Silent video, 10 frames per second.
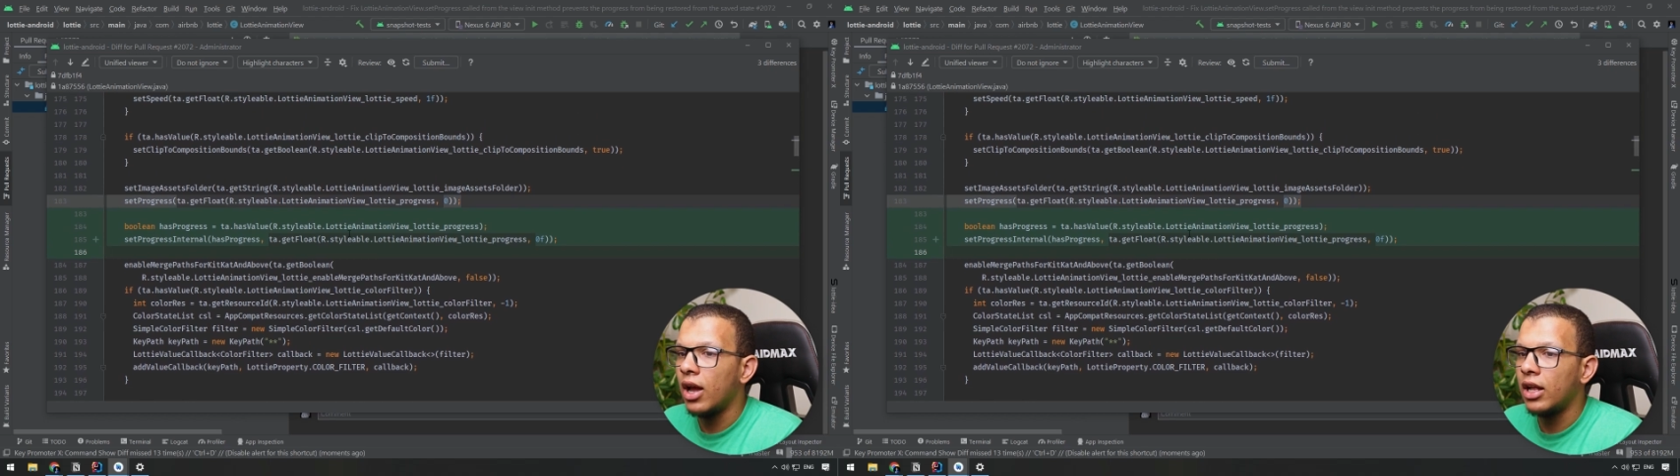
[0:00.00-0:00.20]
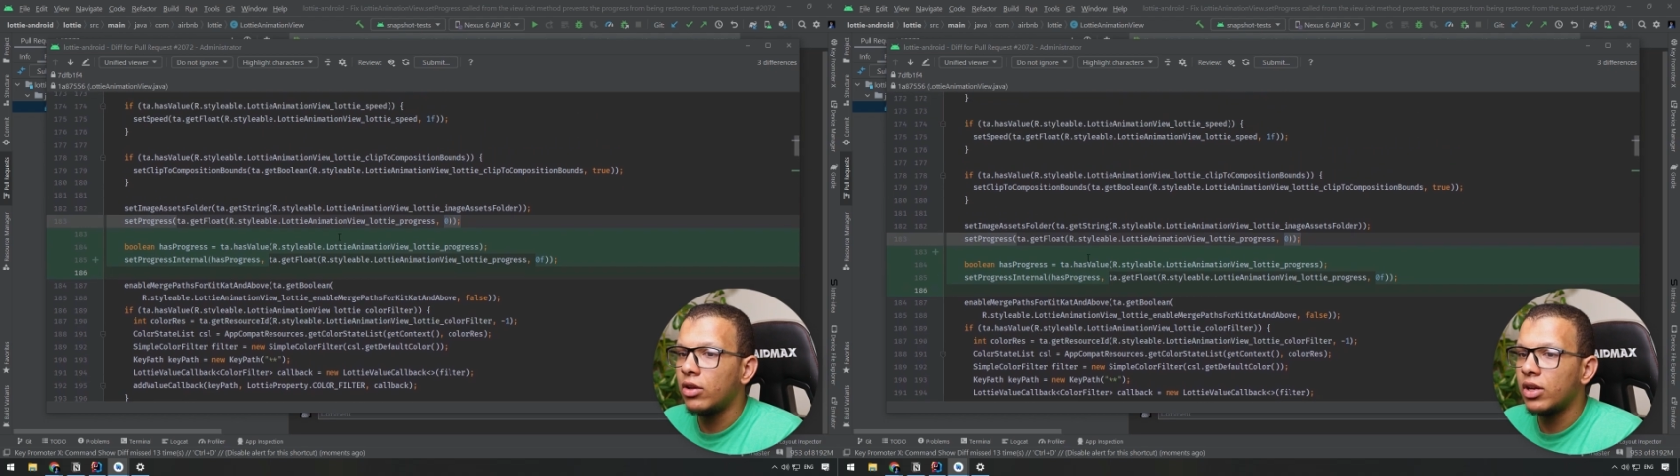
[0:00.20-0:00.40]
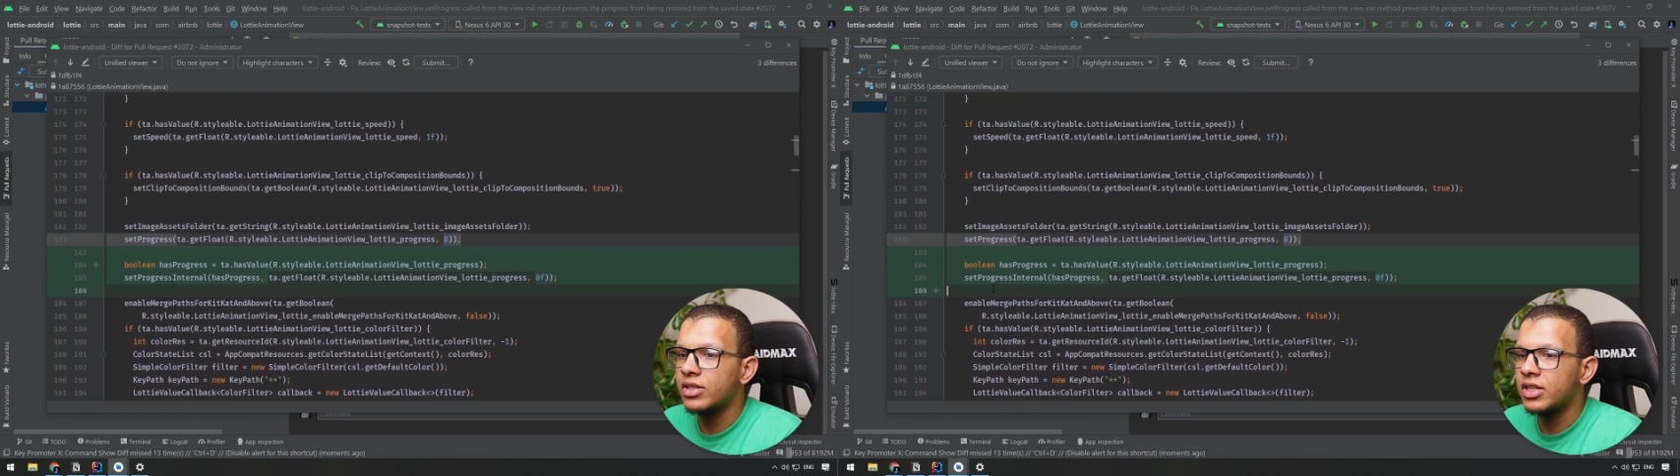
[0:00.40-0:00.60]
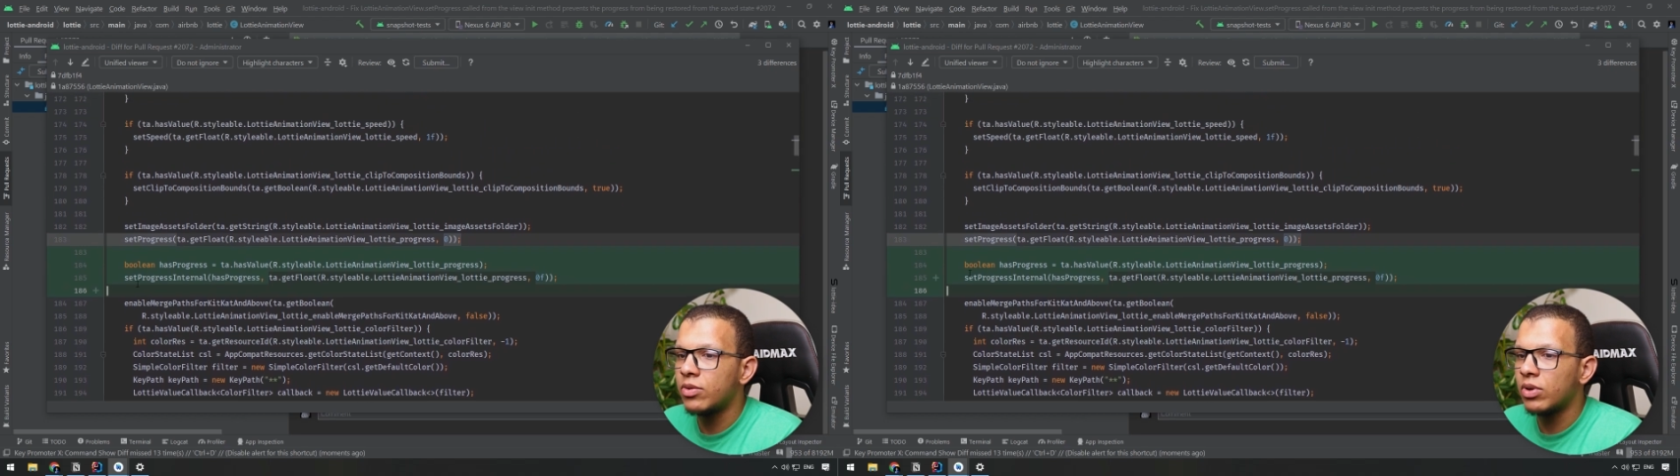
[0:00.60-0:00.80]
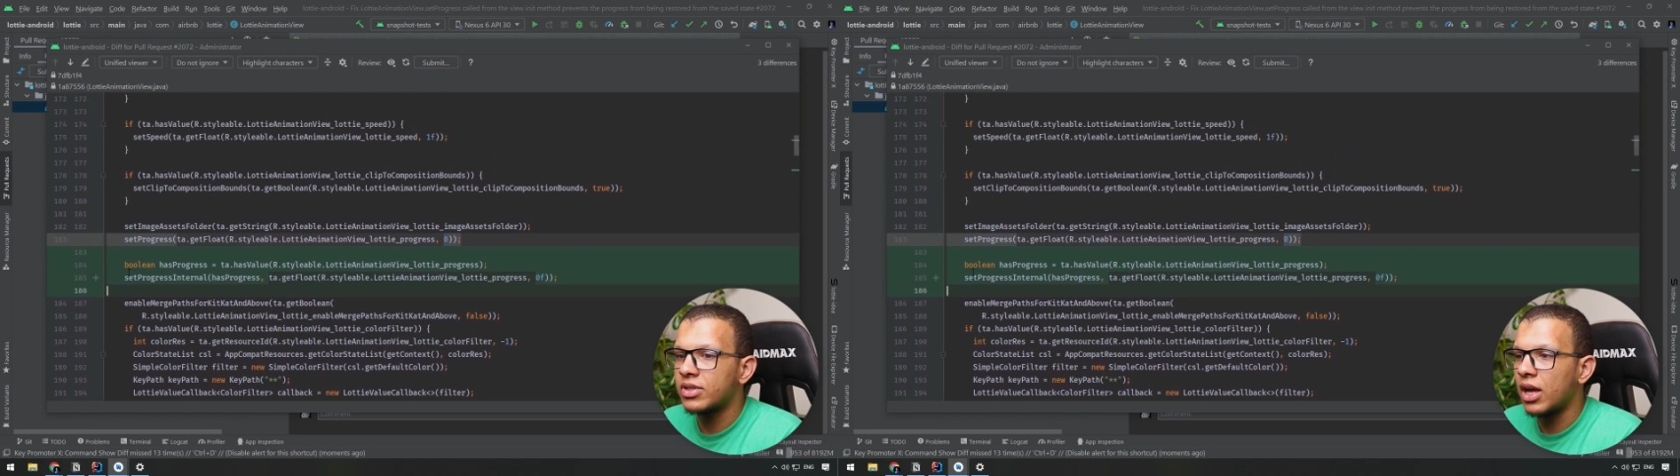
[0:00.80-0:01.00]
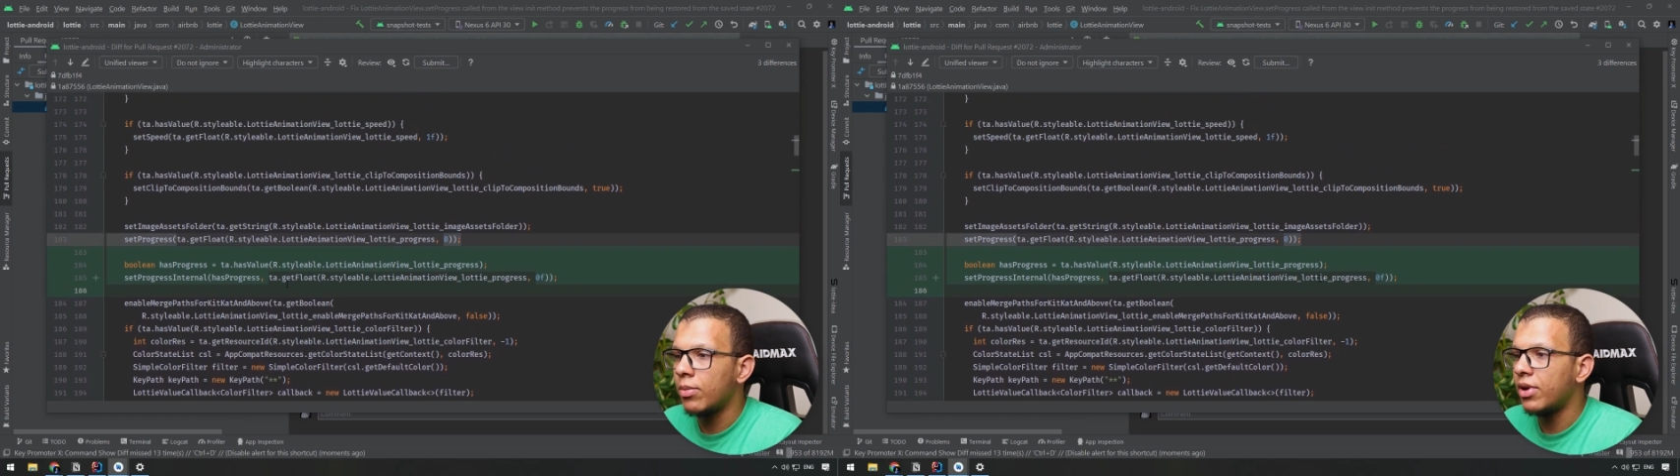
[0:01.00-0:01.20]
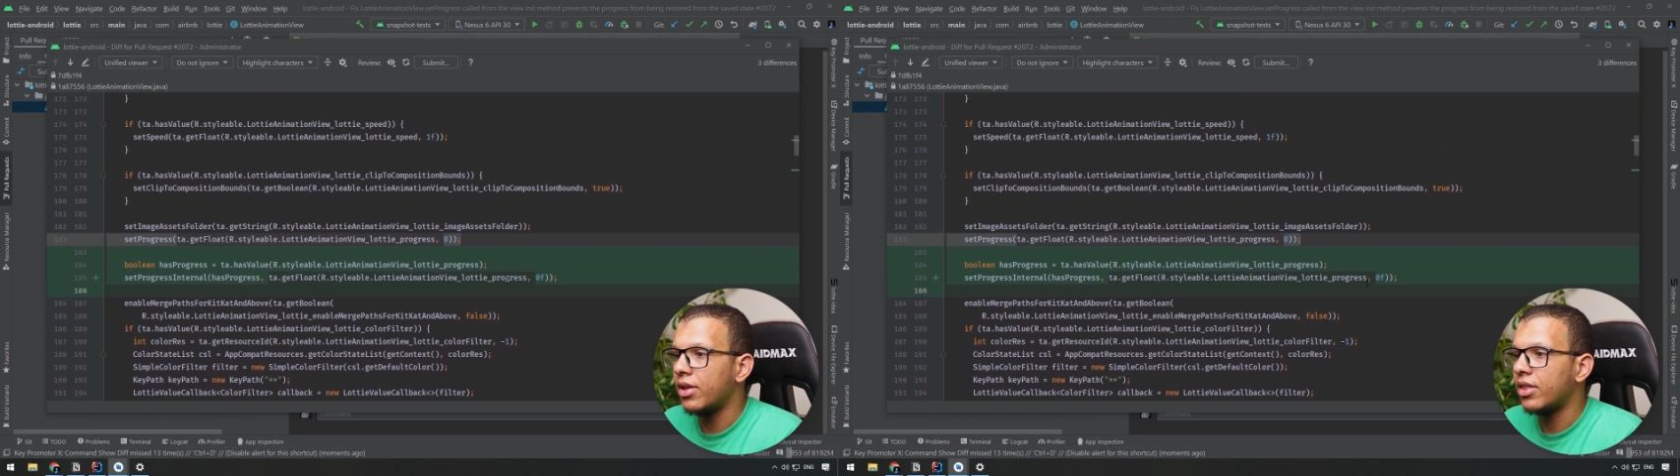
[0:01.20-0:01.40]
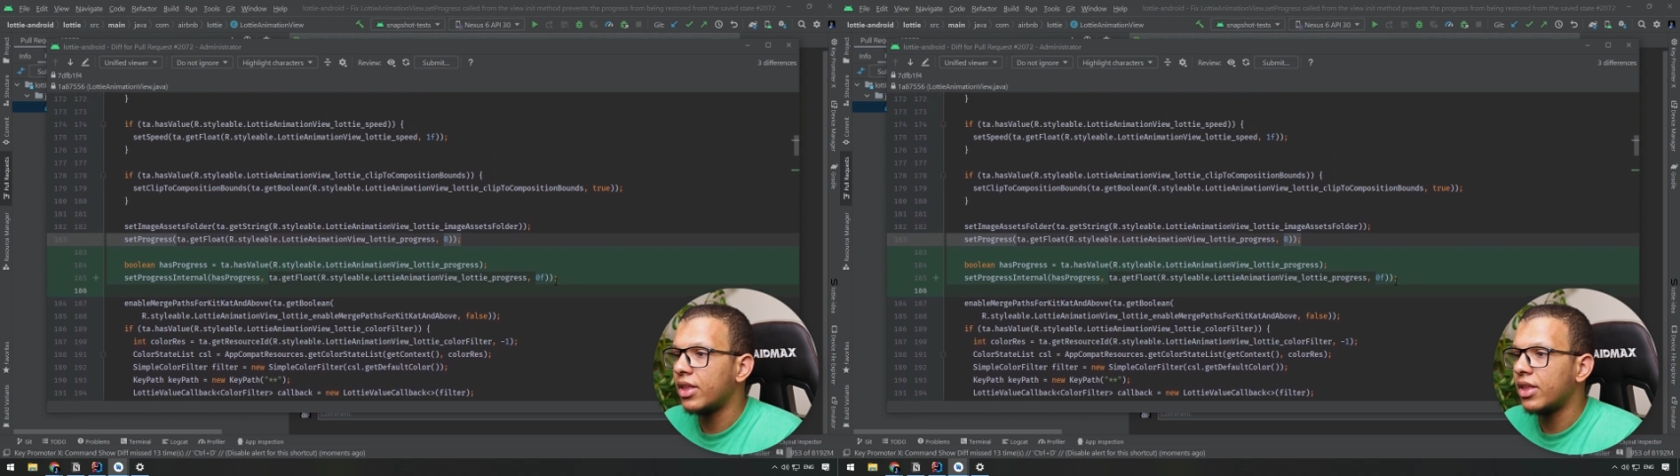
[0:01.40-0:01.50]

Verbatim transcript: And you can see what's happening.